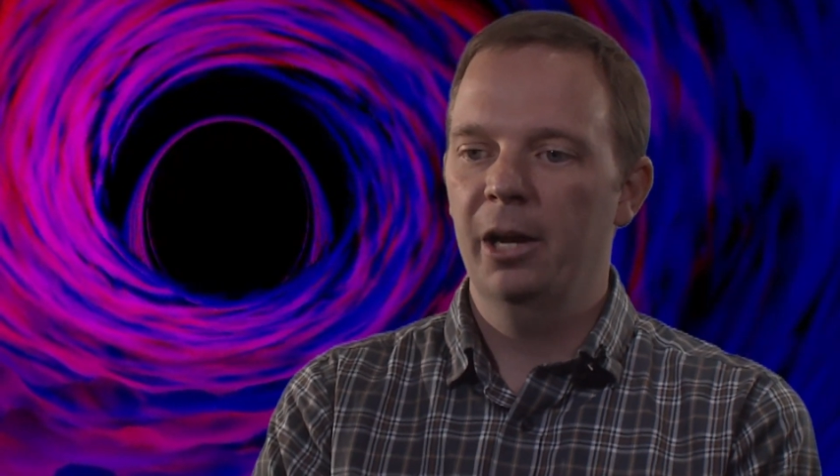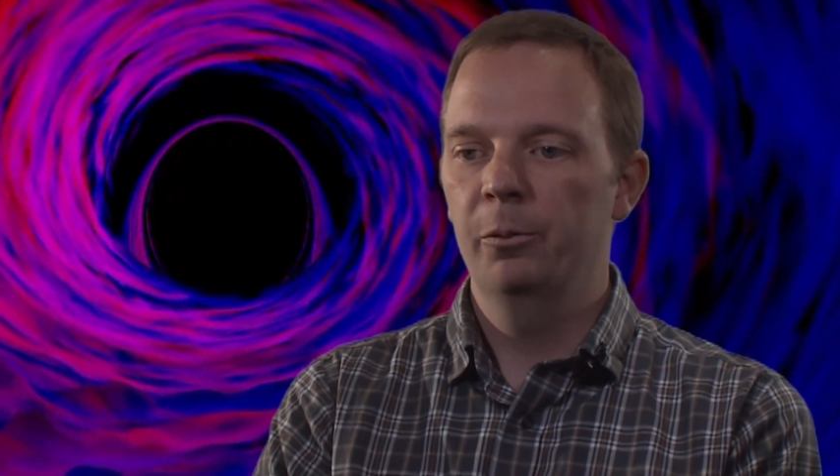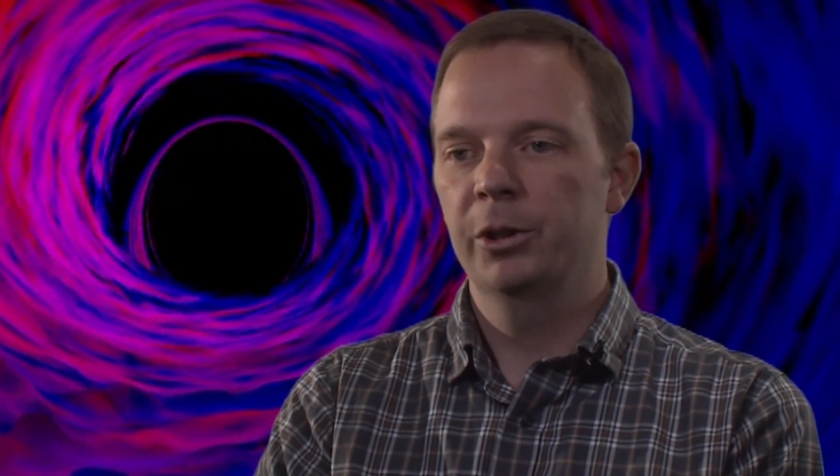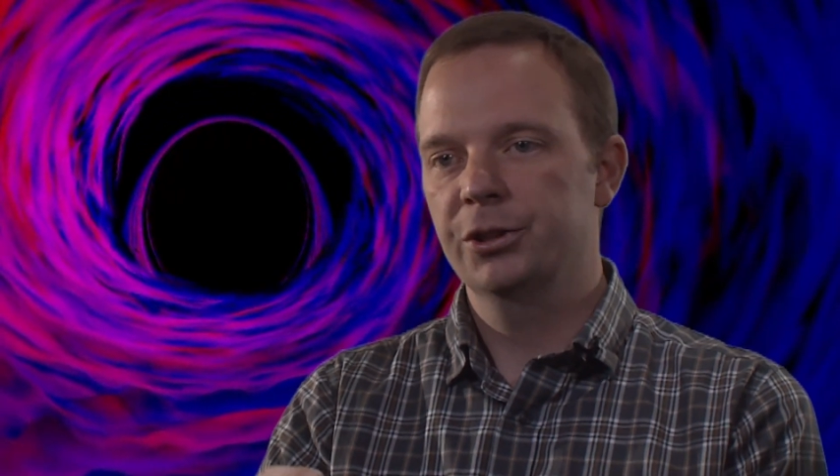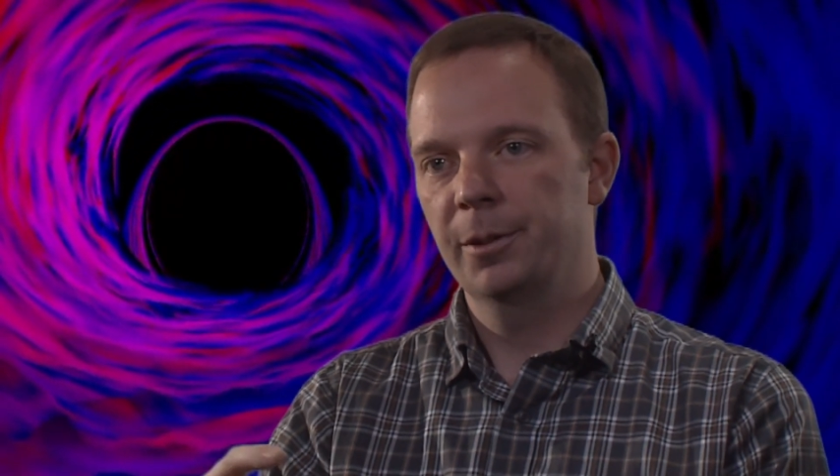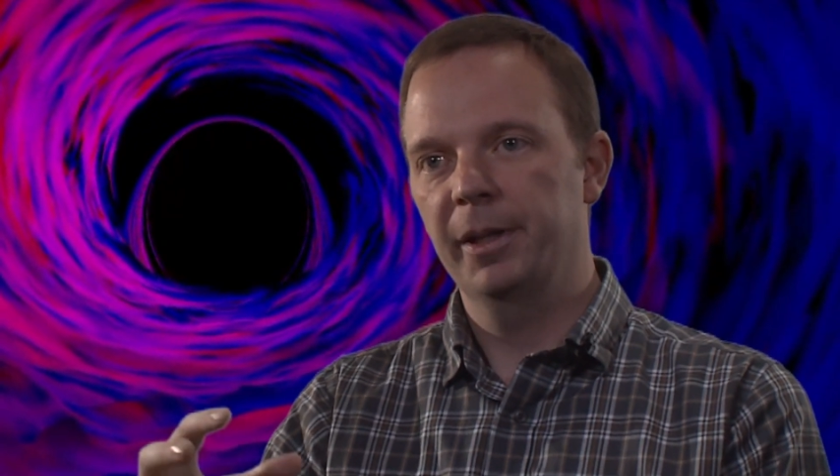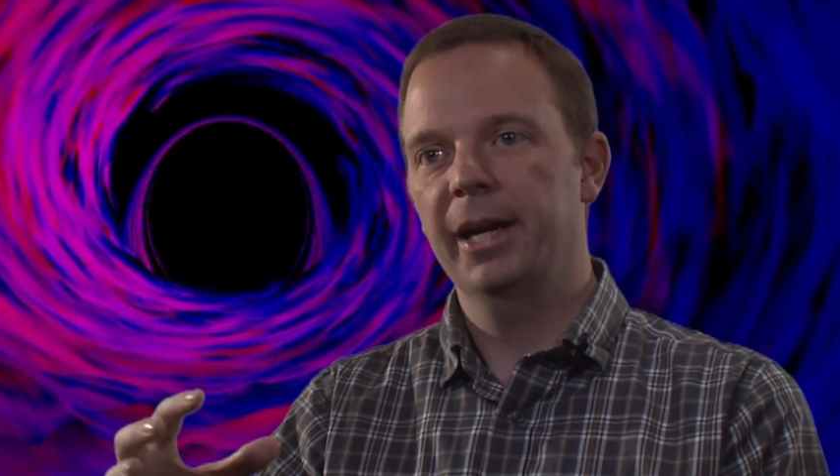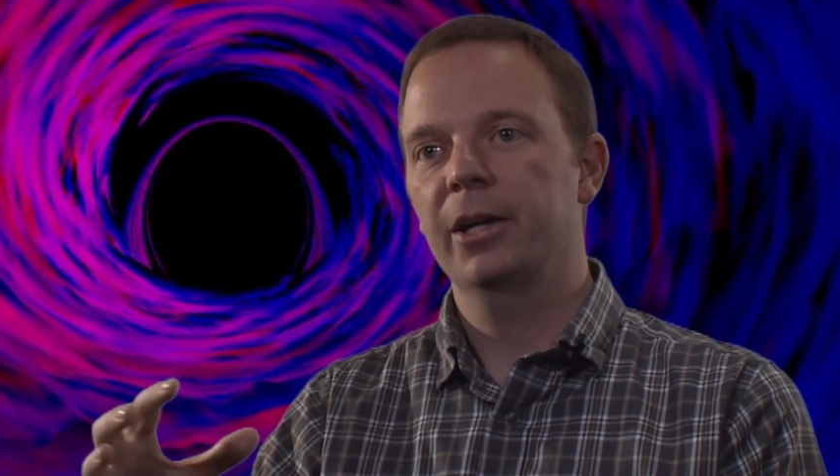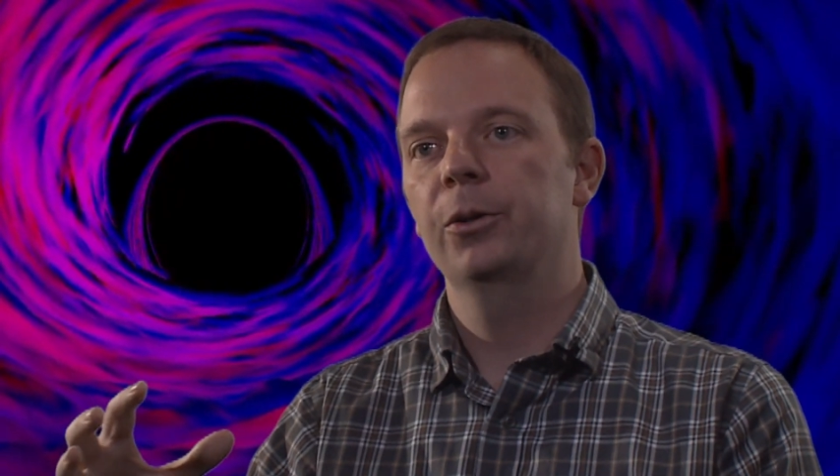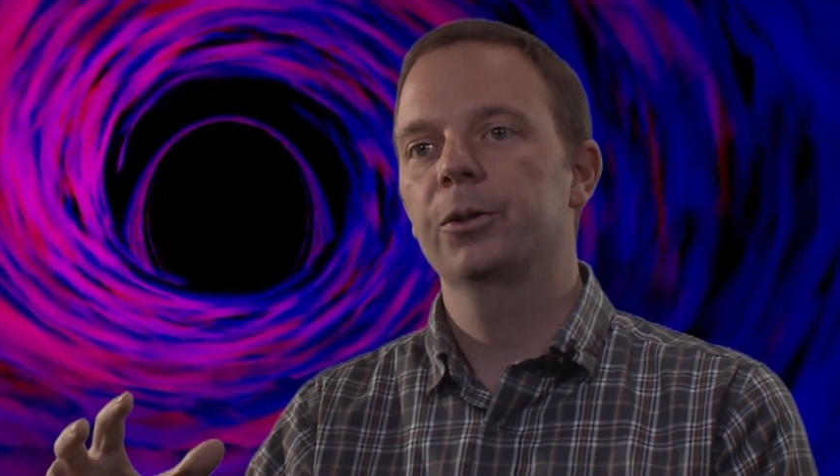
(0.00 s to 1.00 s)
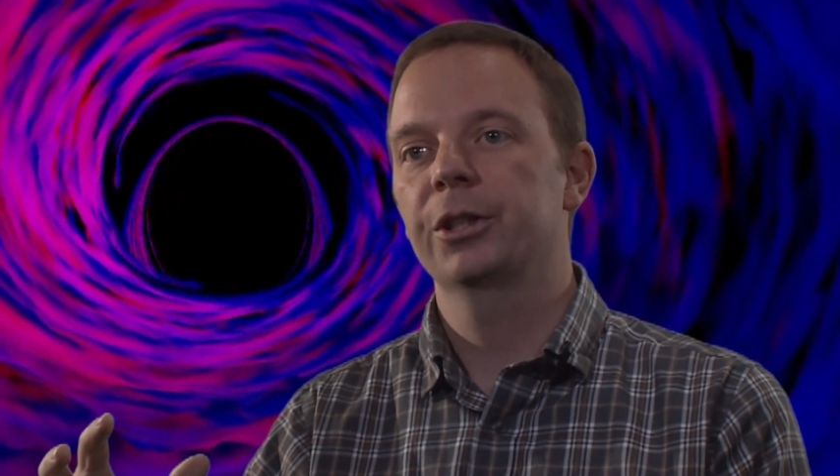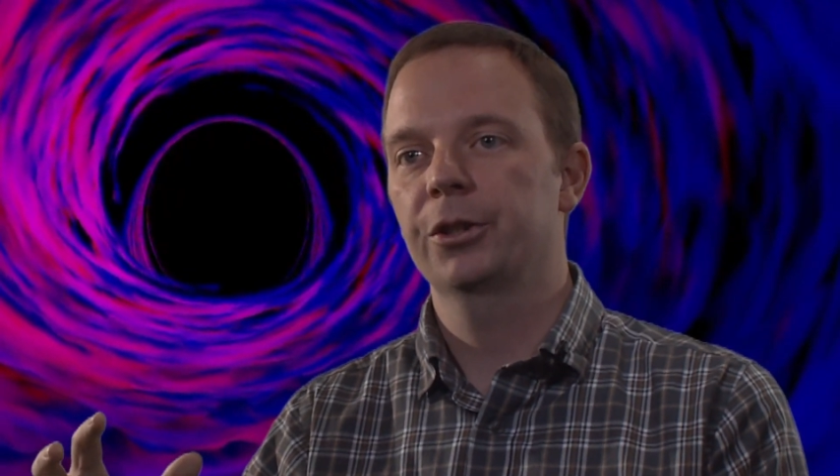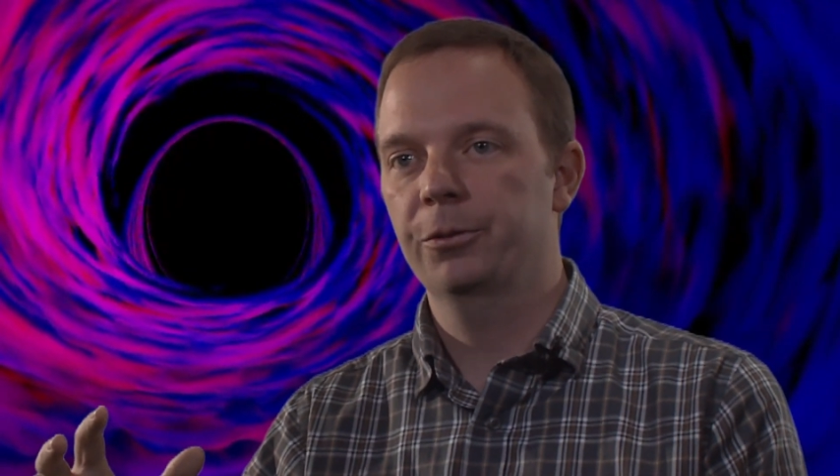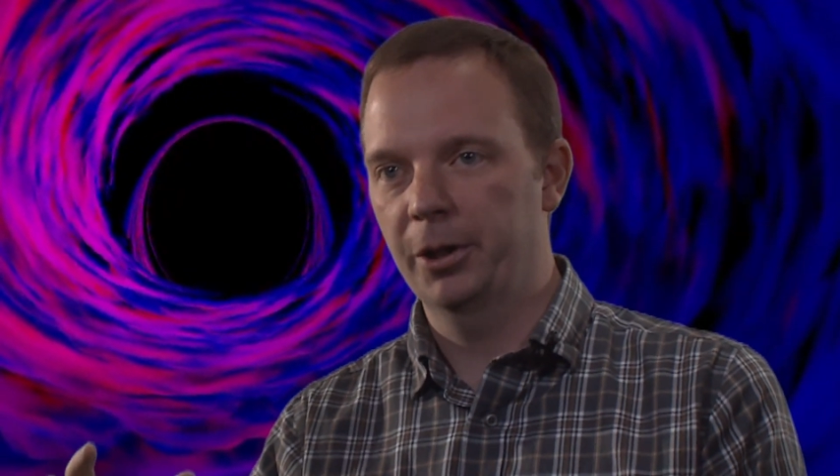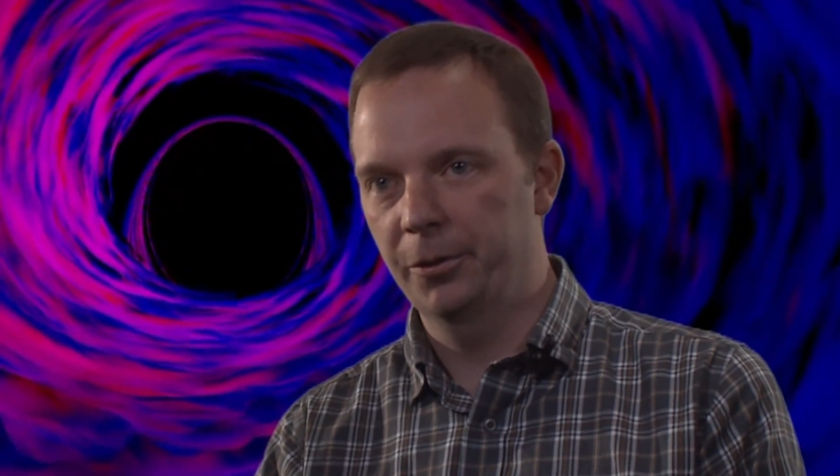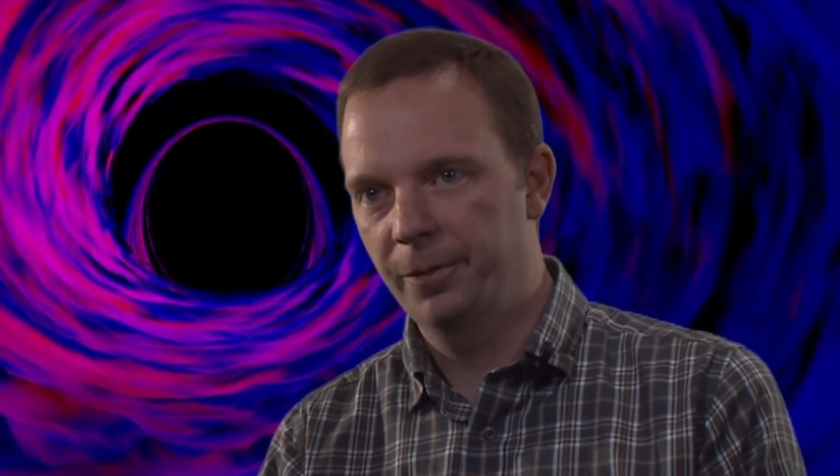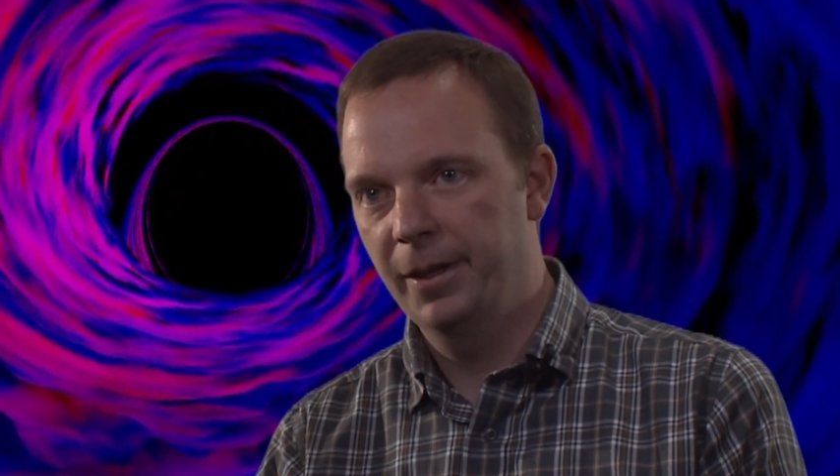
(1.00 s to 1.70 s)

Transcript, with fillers: at which the black hole can grow.